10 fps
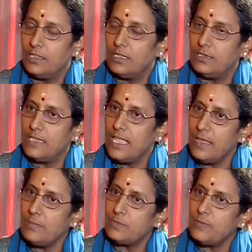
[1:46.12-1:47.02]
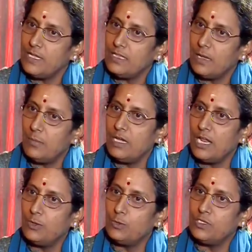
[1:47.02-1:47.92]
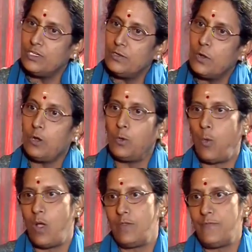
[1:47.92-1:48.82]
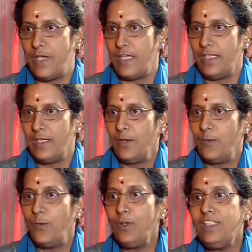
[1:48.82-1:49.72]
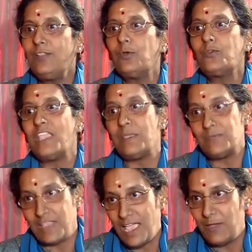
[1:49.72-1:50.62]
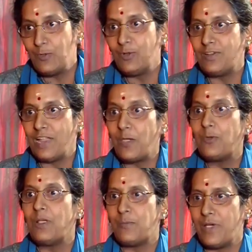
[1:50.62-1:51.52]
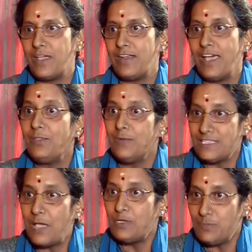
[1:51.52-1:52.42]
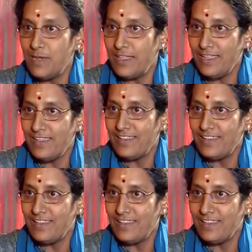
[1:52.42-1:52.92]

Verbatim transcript: The games where Tamil Nadu did not qualify, only those games I would I could umpire. Otherwise, I was playing.